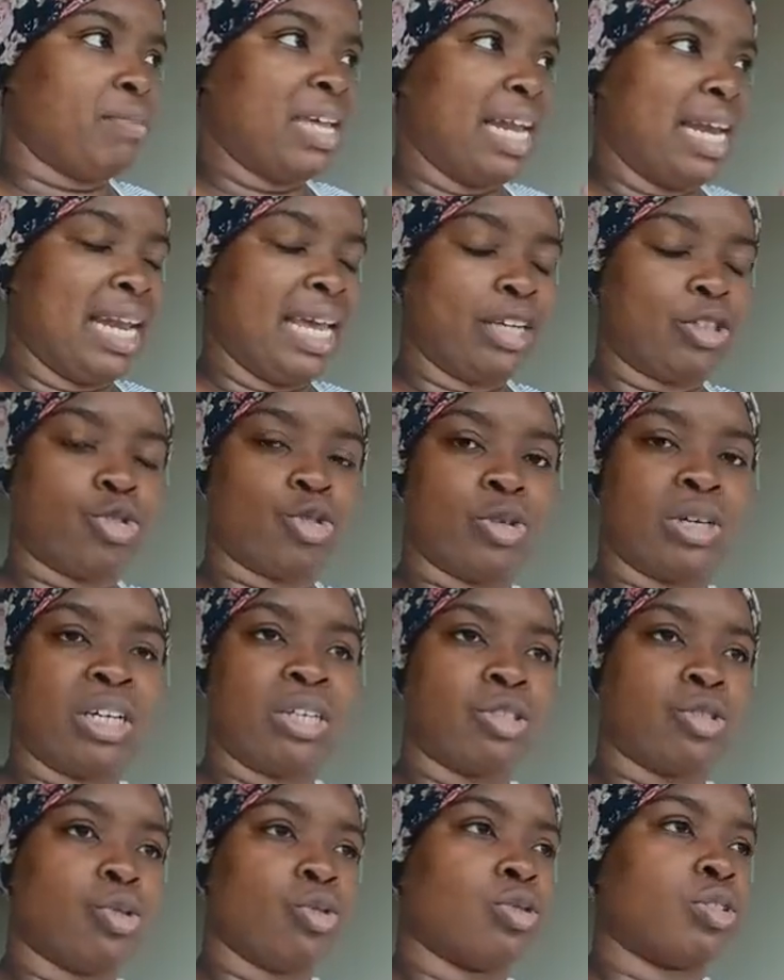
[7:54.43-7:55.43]

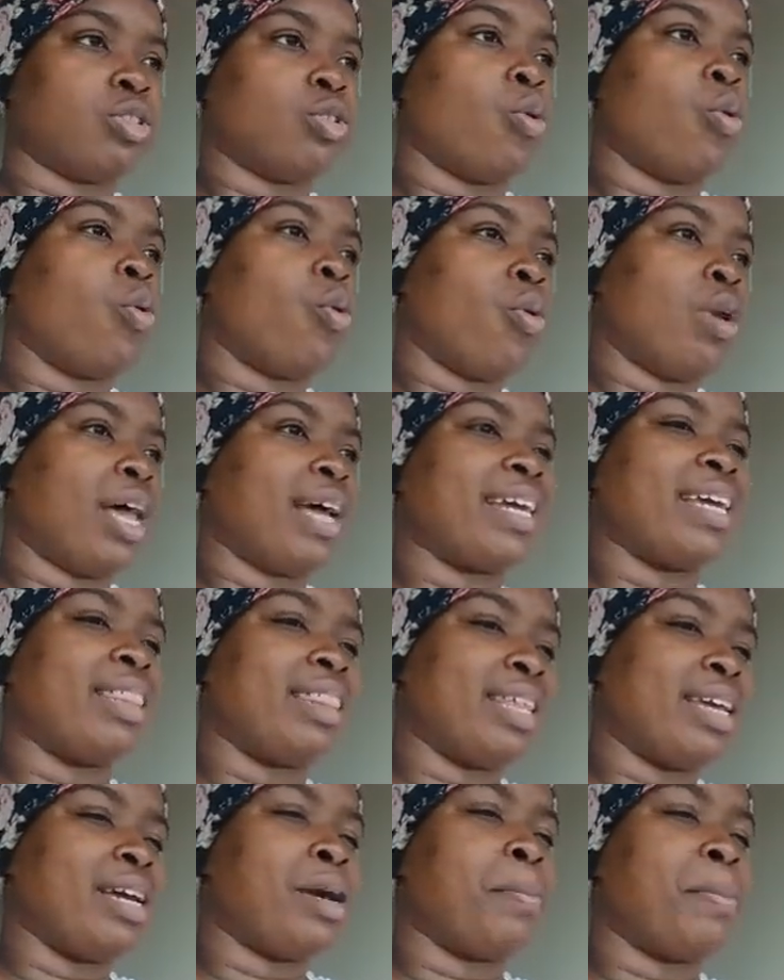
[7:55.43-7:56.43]
electronic torture, all I
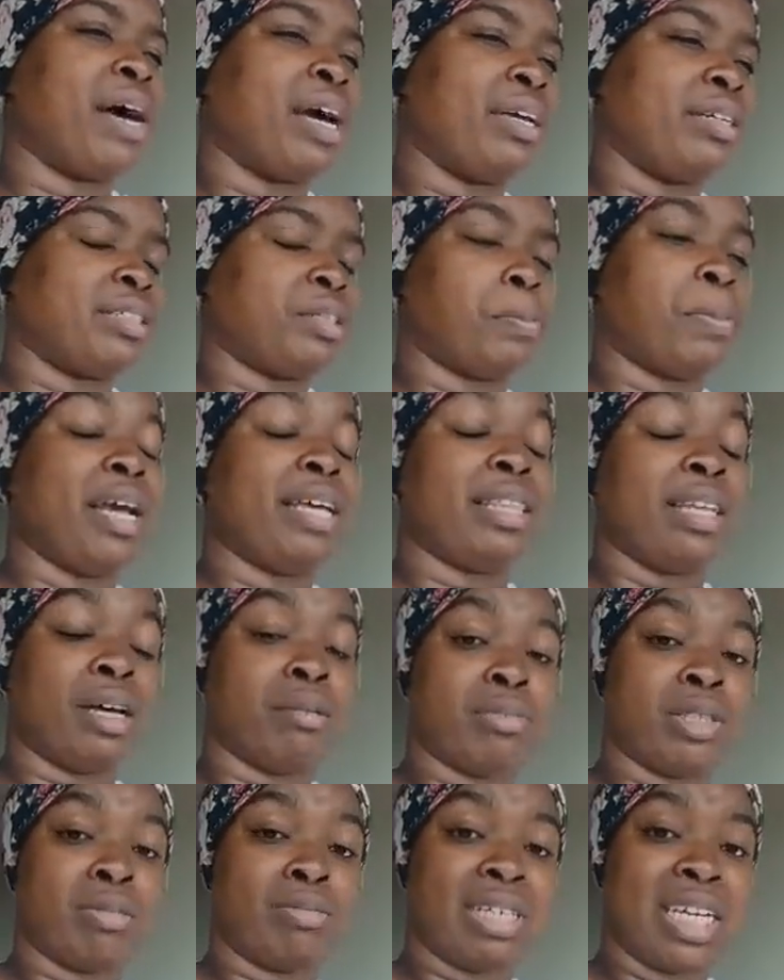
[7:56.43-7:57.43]
can think about is the pain that
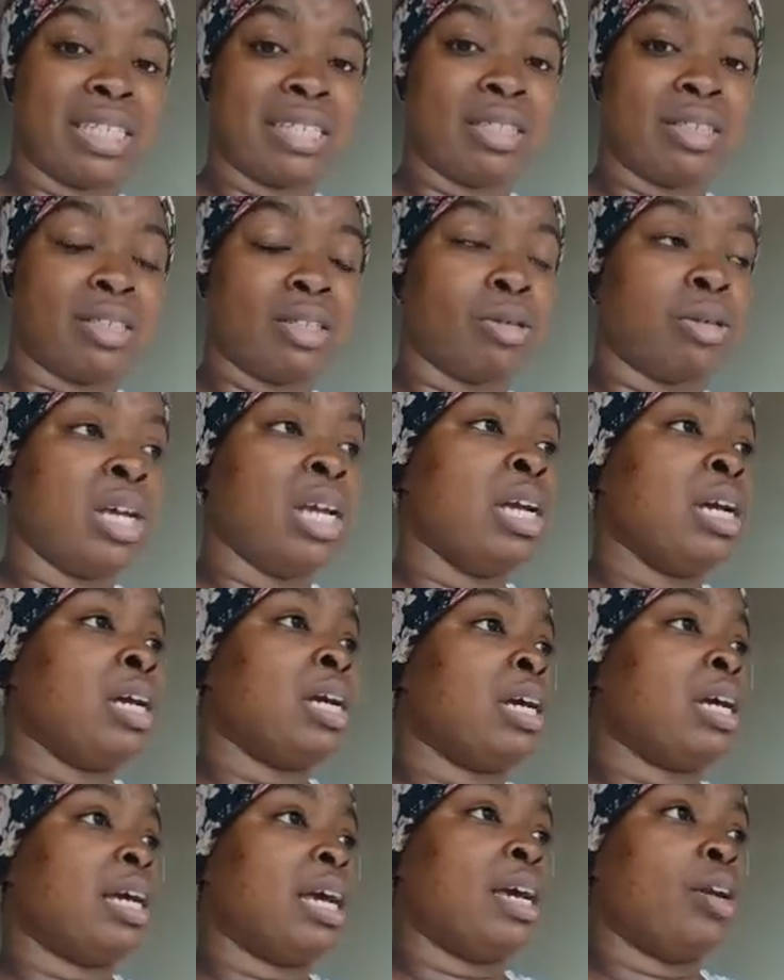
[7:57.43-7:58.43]
I'm subjected to.
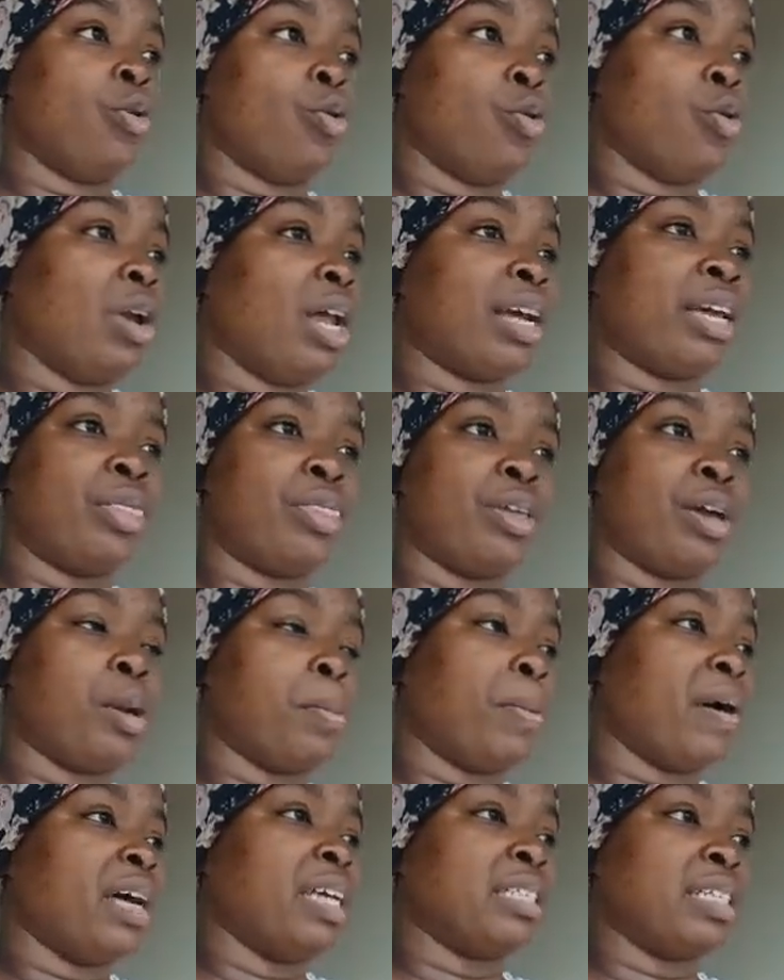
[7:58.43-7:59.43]
And all I can think
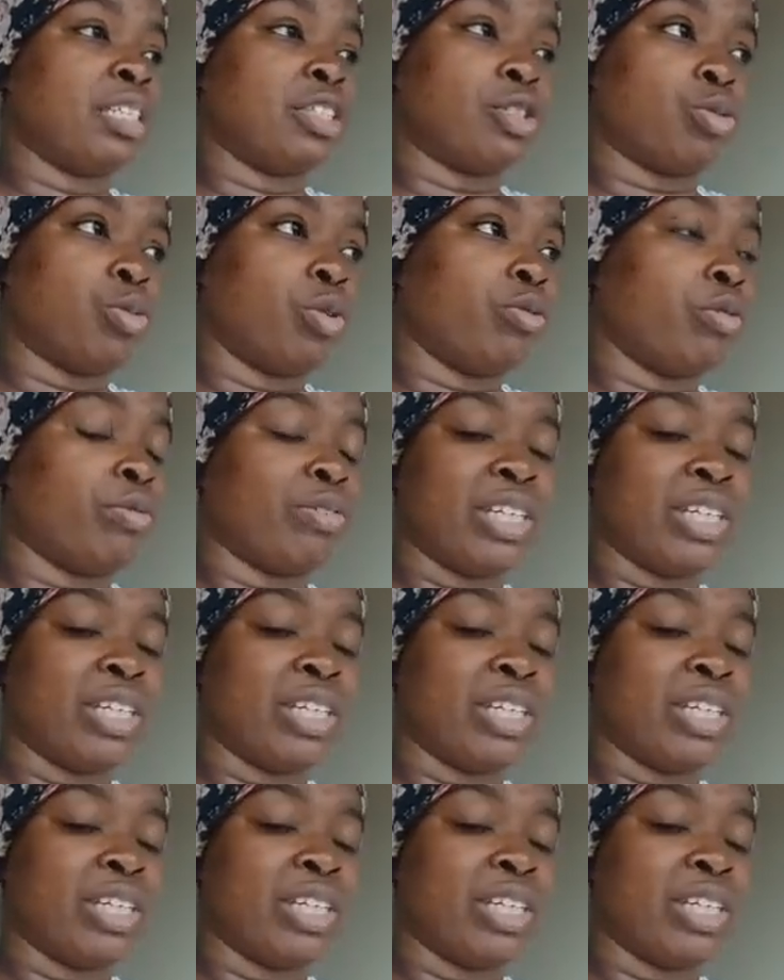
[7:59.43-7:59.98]
about is I just want